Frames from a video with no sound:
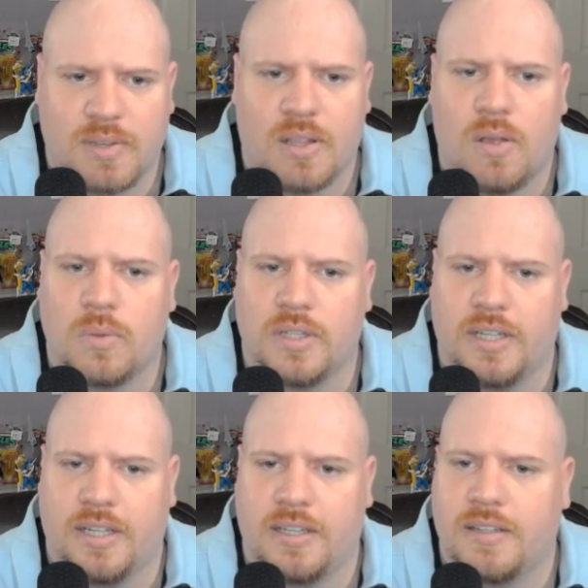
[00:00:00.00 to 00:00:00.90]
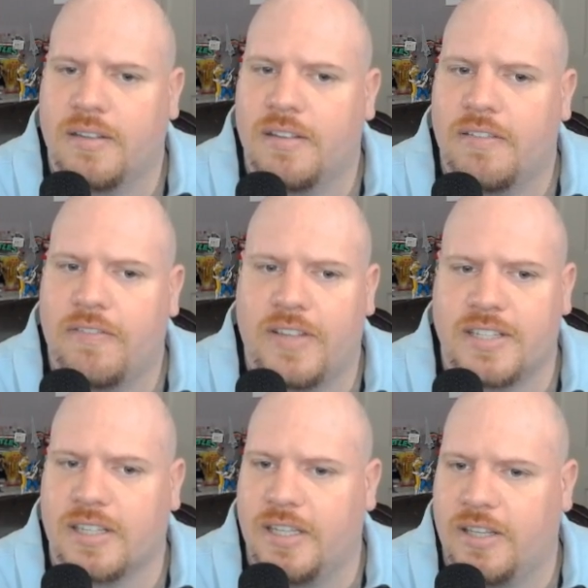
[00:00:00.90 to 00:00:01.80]
only
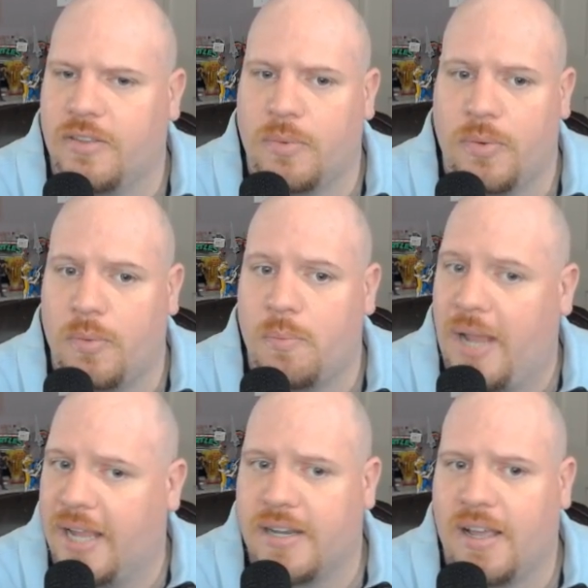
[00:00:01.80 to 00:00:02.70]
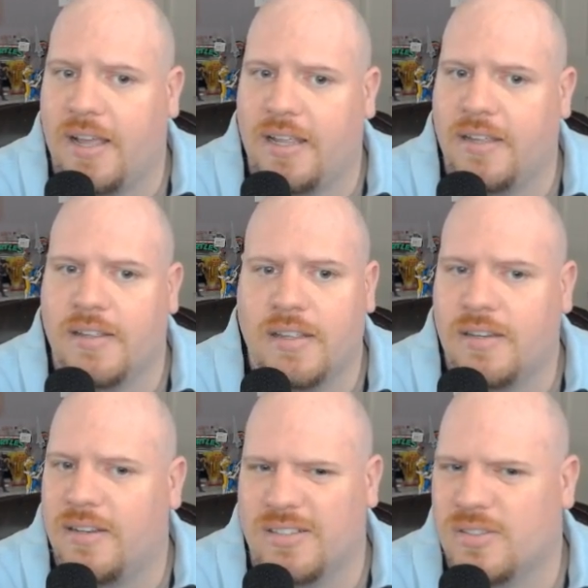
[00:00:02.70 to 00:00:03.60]
physically through Bandai,
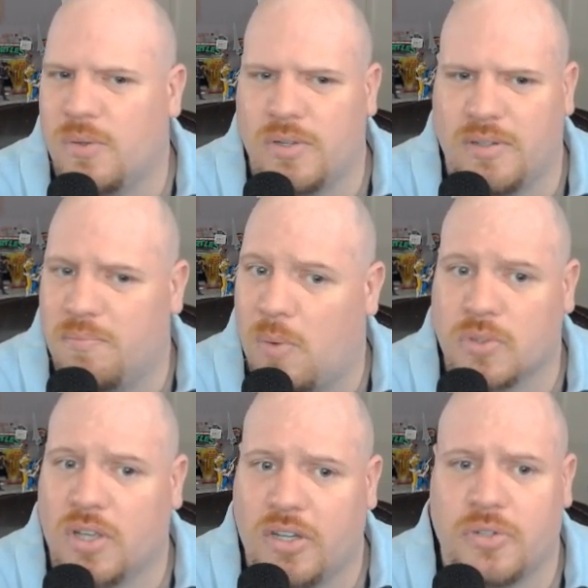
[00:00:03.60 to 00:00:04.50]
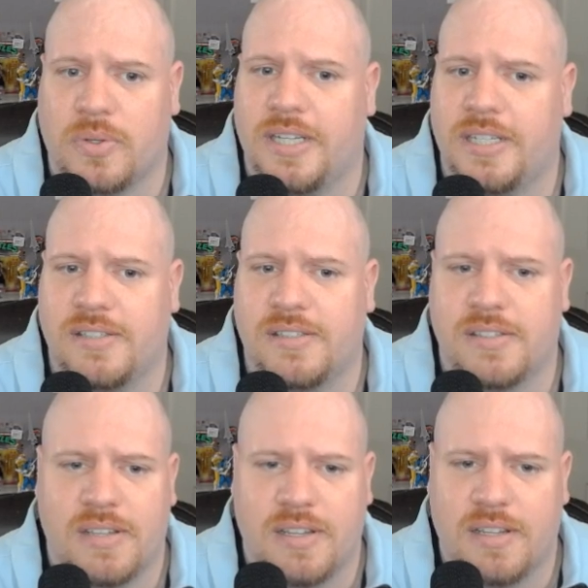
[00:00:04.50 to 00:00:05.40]
not sold in most countries.
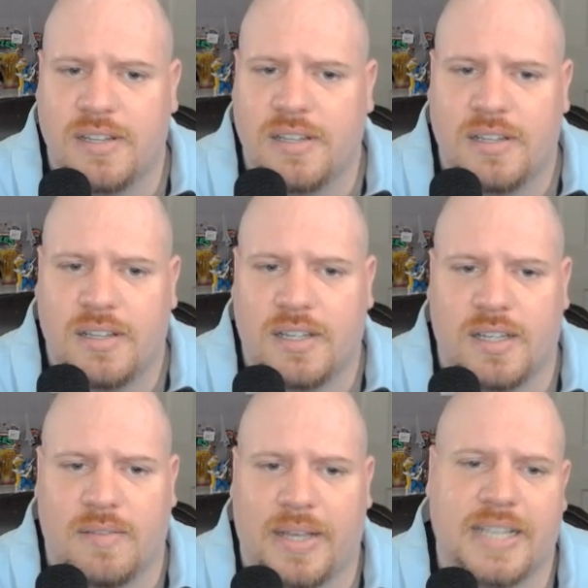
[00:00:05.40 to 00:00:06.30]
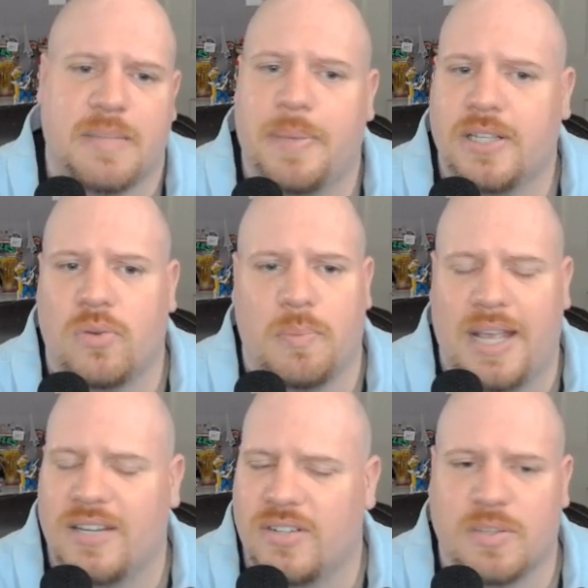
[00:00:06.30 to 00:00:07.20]
I guess the Pixel
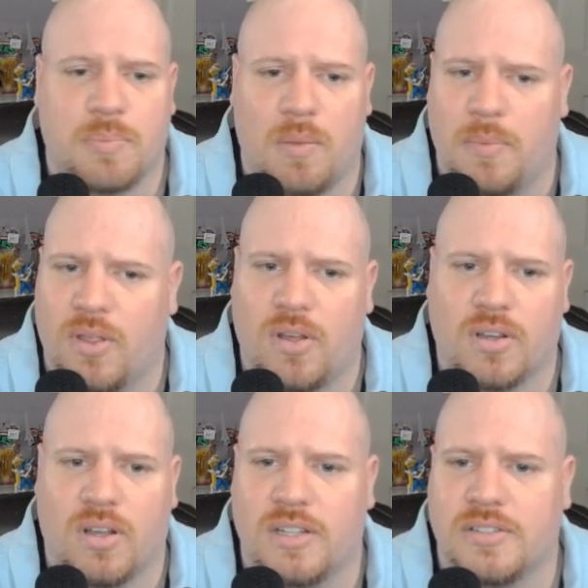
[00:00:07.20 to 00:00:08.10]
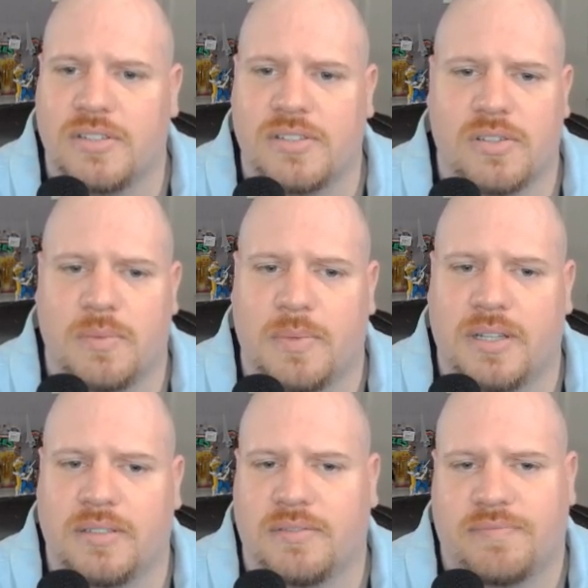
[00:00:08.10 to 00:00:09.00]
Remaster, that's a problem with all consoles, so I'm
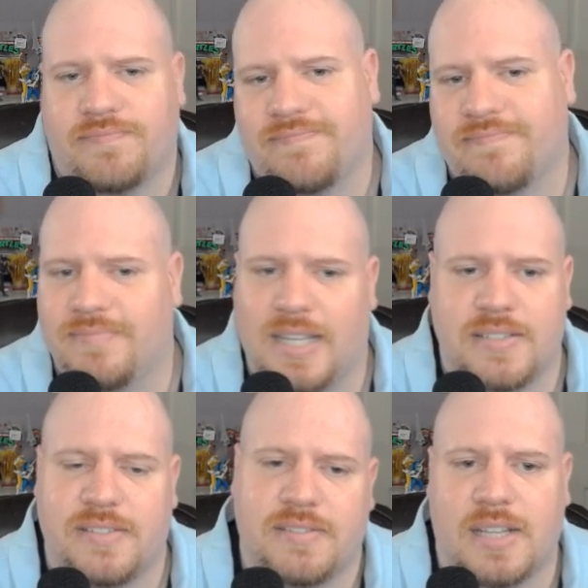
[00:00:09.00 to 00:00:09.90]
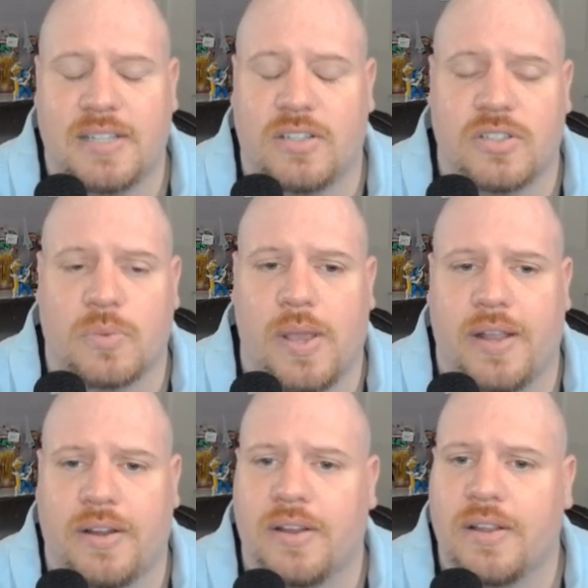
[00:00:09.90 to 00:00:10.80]
not. That's on Square.